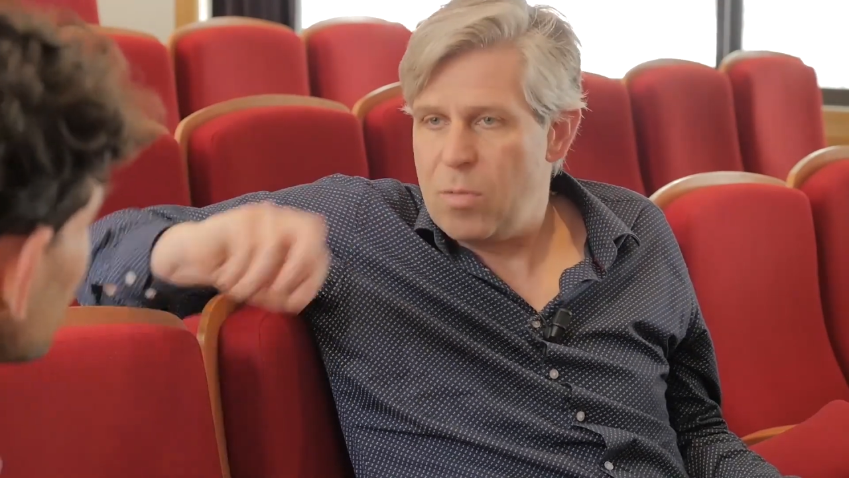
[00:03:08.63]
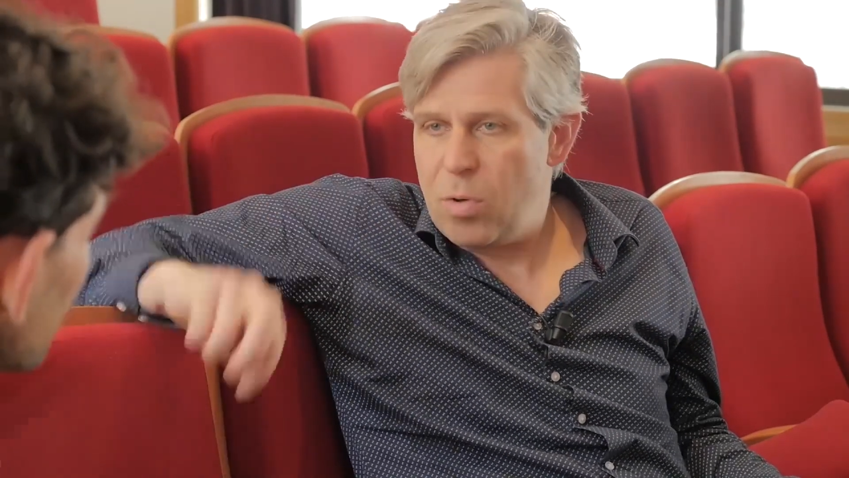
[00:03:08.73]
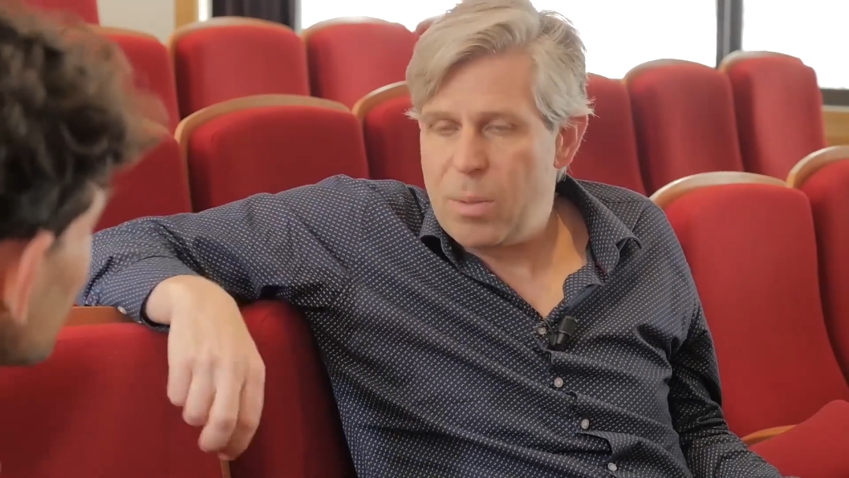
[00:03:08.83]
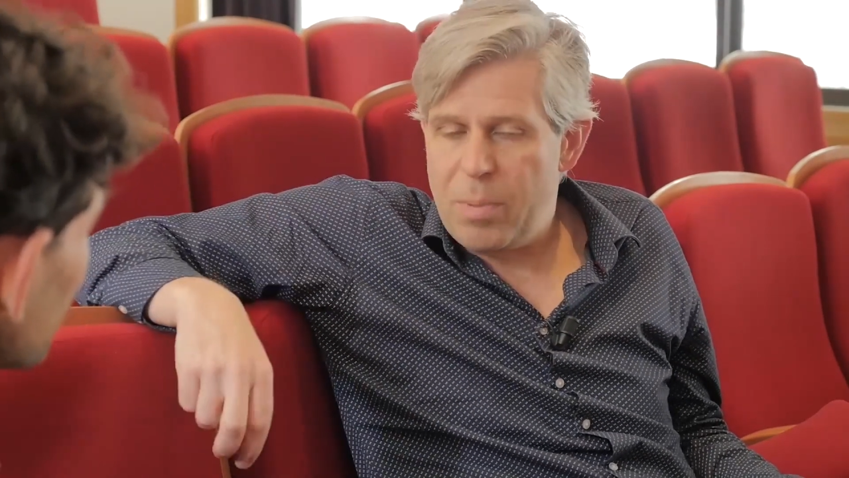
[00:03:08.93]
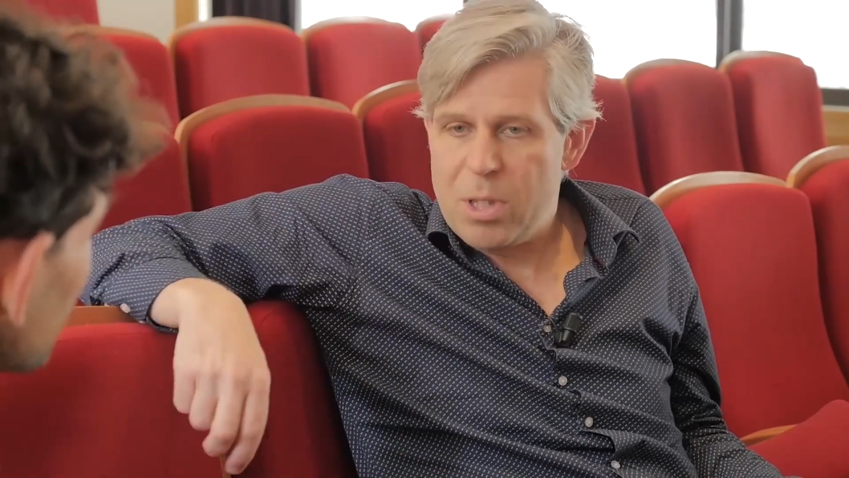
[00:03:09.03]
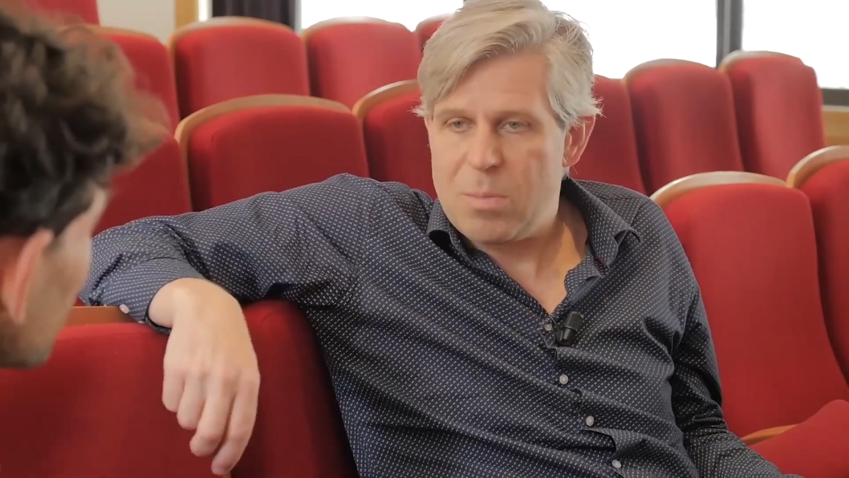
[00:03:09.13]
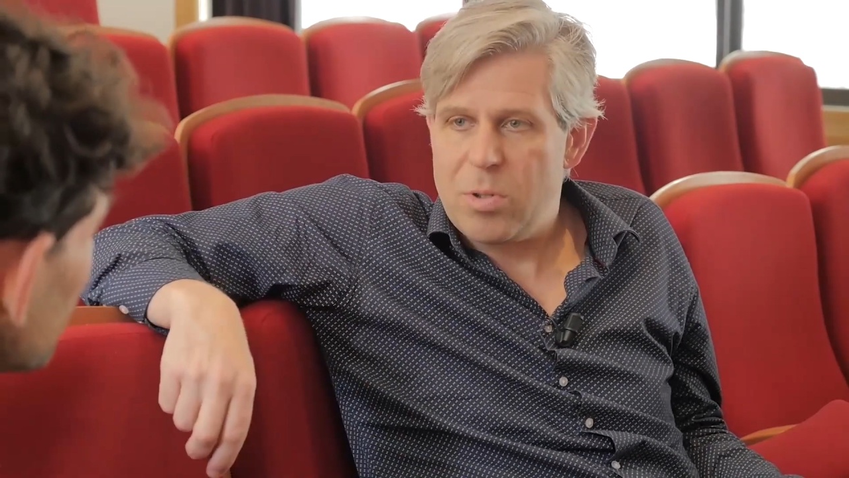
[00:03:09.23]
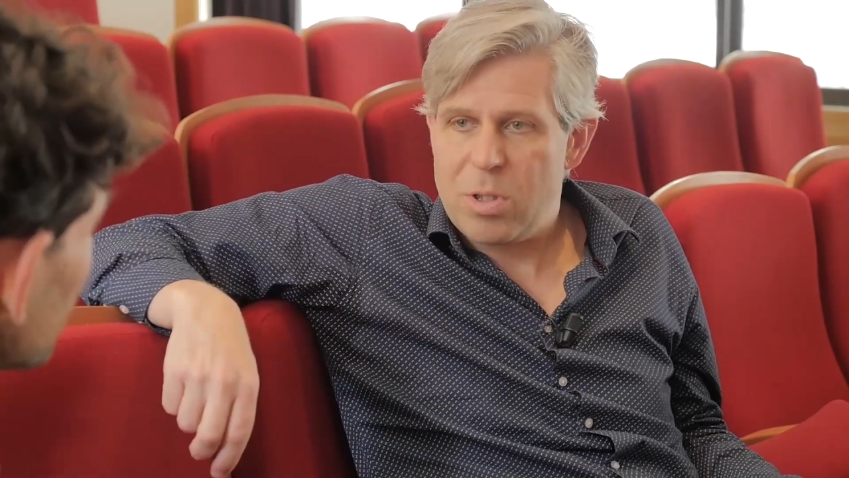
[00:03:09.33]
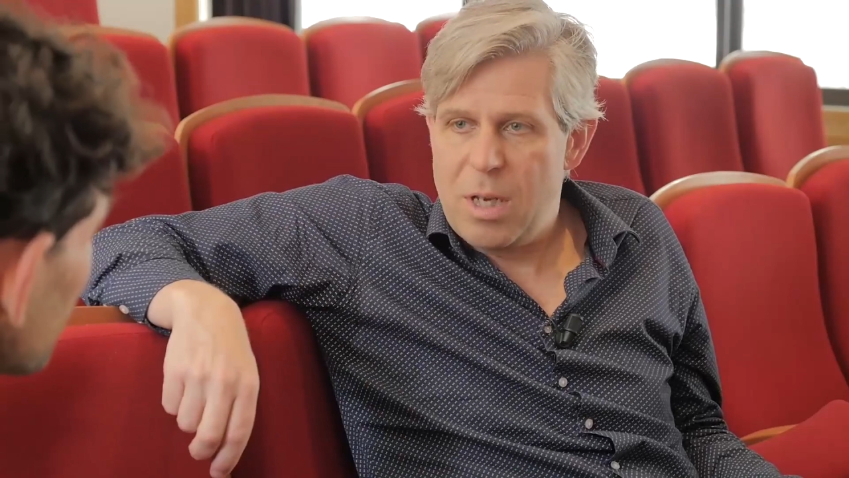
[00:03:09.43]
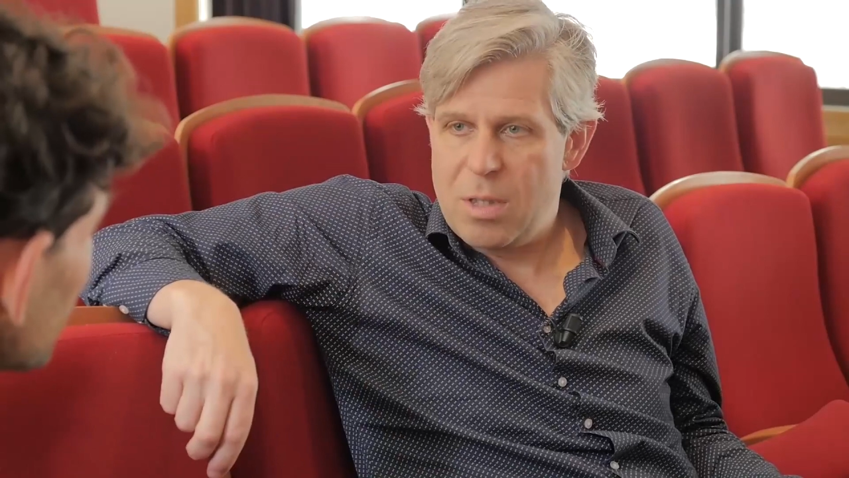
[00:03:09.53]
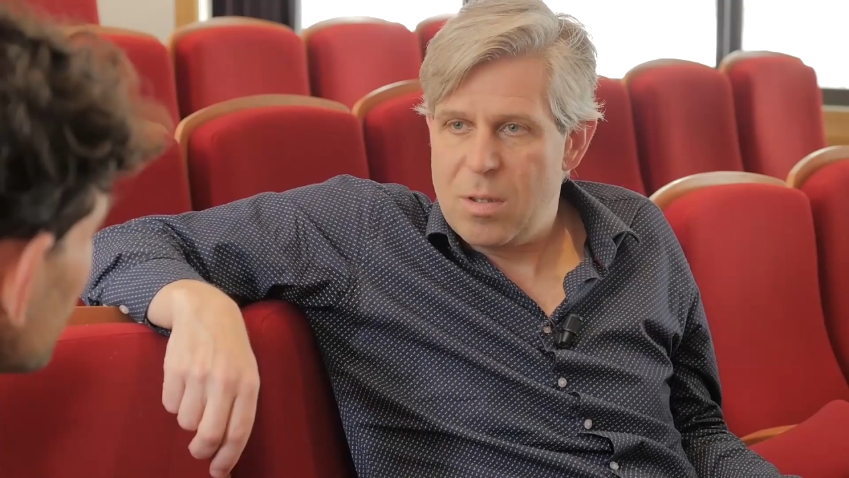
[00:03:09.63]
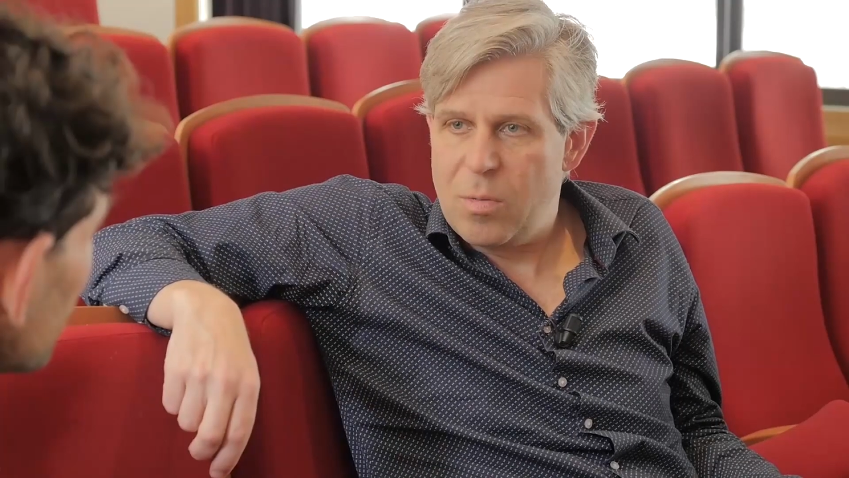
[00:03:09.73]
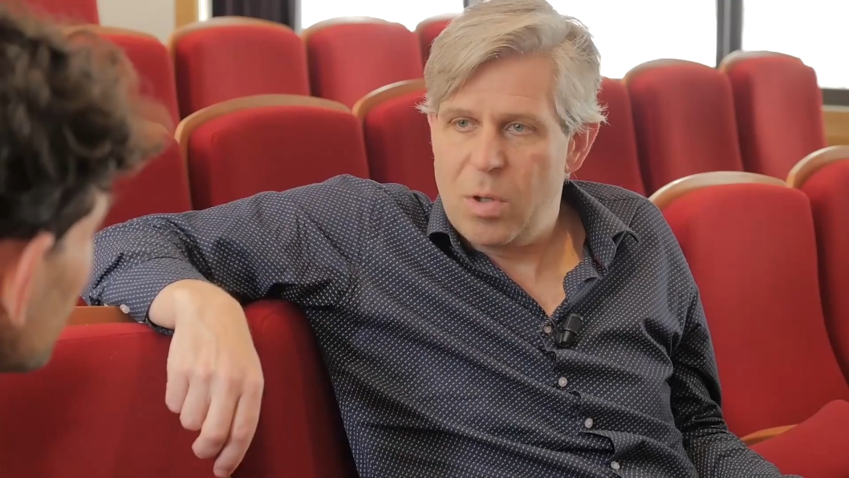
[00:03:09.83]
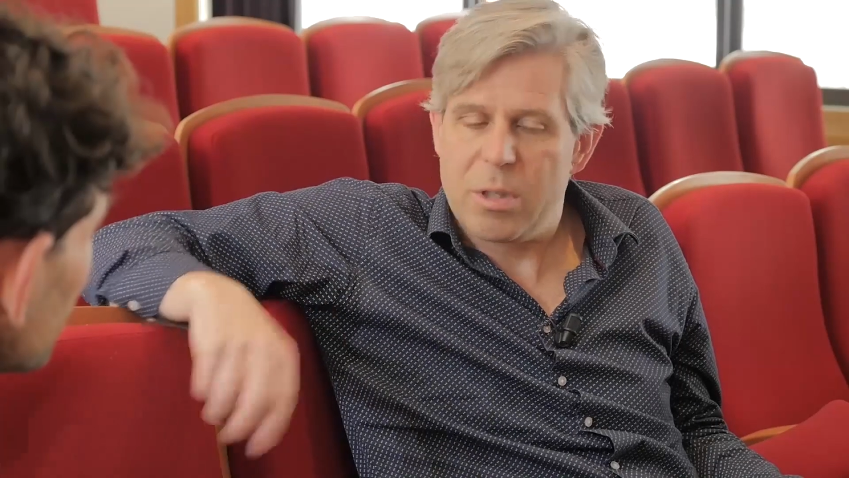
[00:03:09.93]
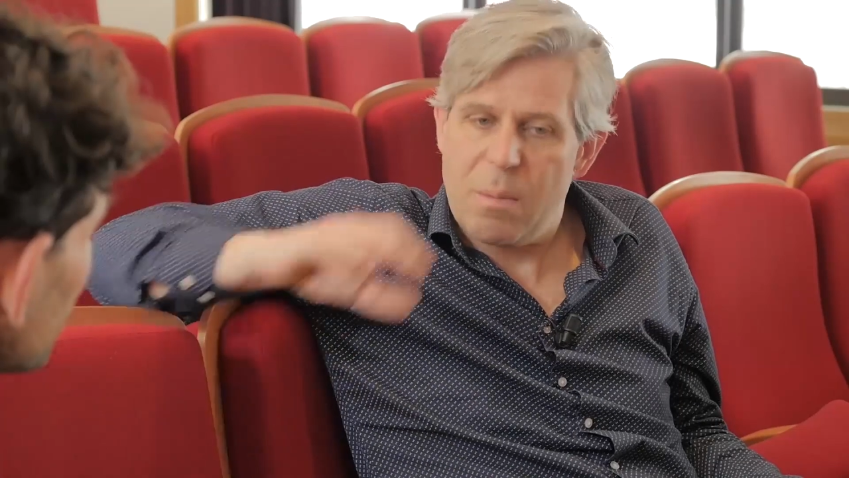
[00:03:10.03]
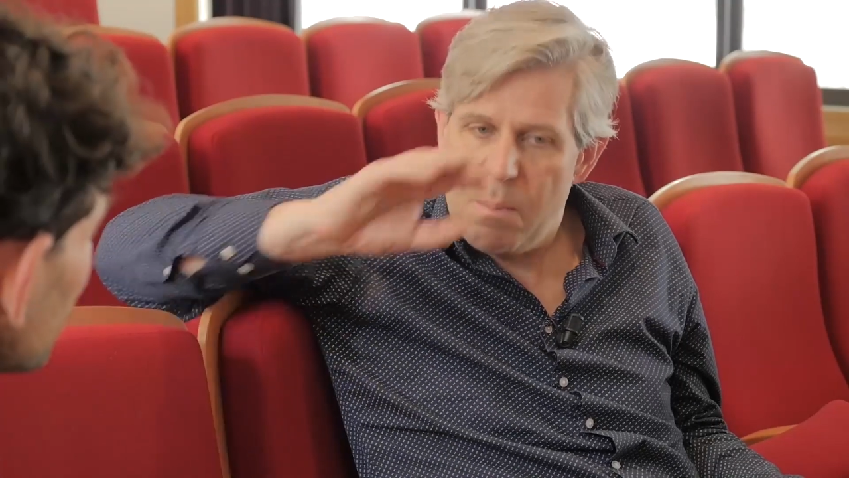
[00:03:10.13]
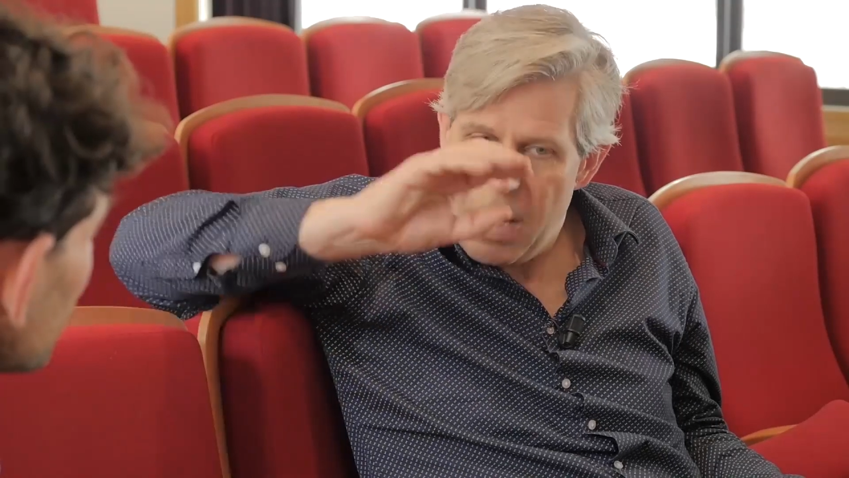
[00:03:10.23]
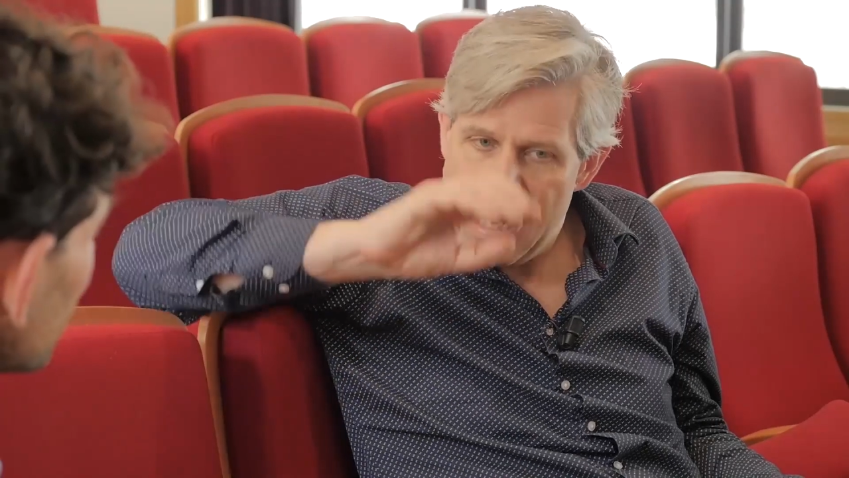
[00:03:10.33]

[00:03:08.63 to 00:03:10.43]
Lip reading: of all the possible states of the world and